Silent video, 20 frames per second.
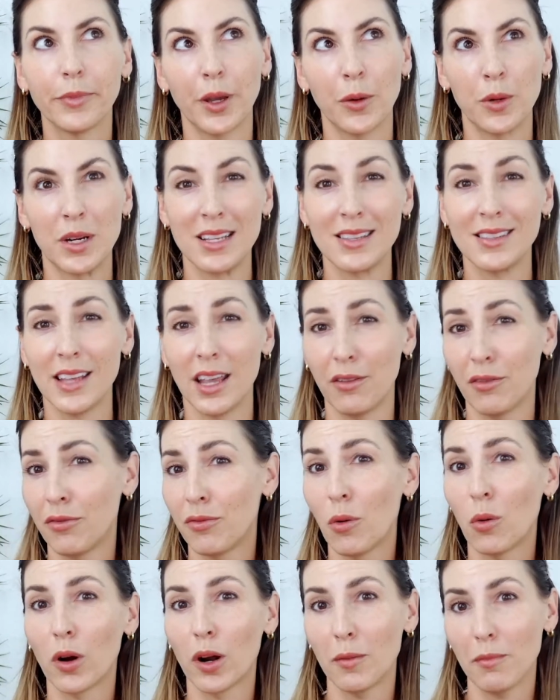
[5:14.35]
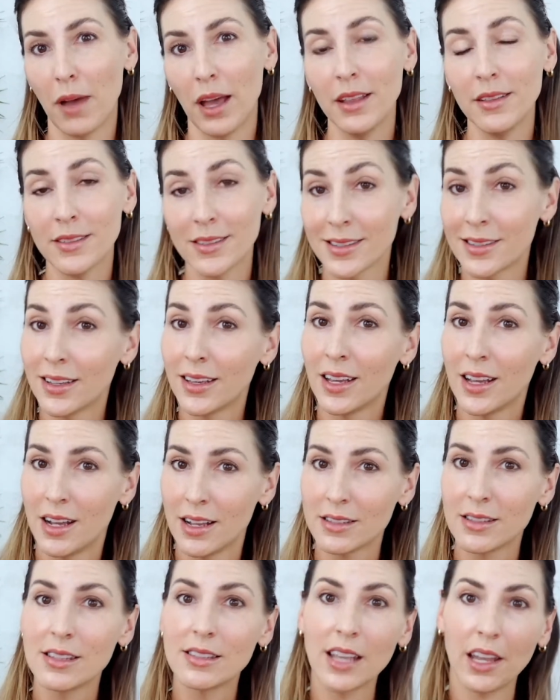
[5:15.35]
I want to say 4 months
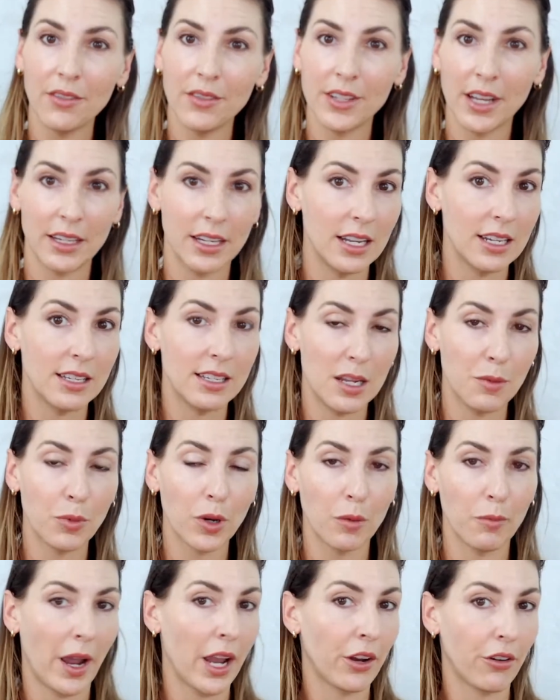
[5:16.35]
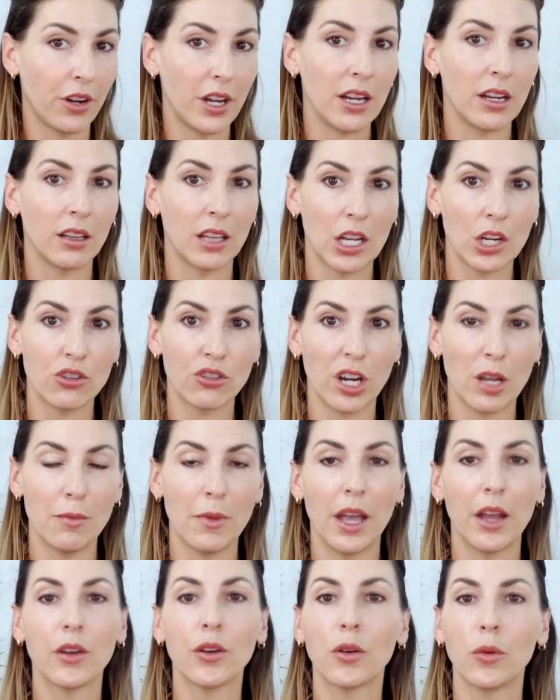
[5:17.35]
since I've done a deeper microneedling
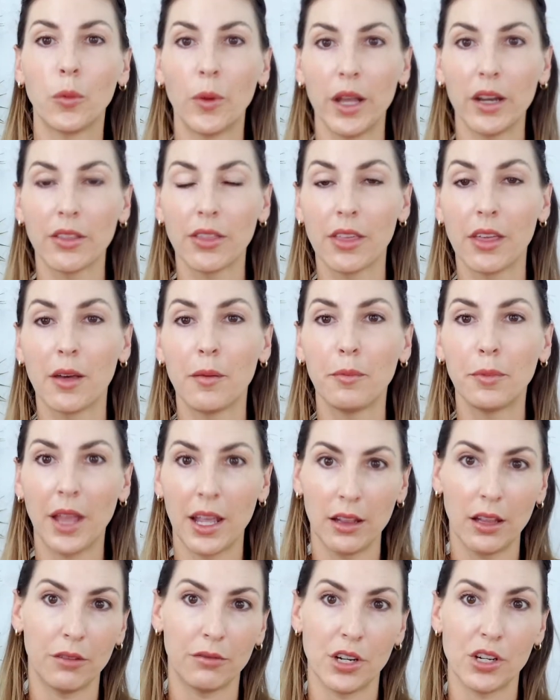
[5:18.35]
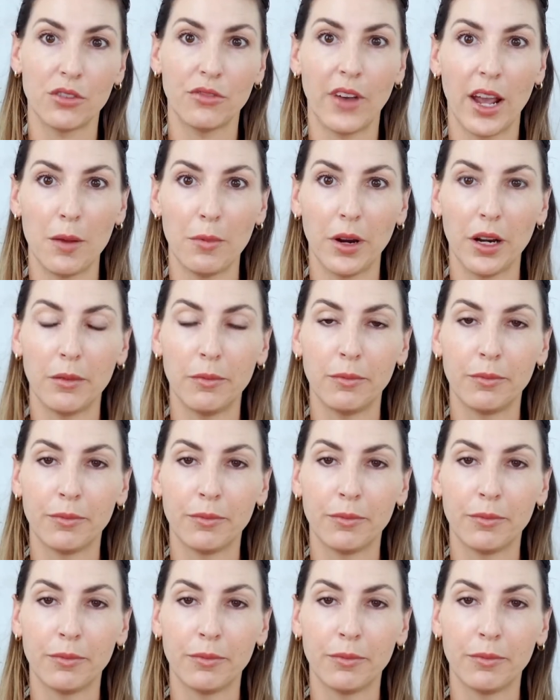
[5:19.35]
treatment with platelet-rich fibrin.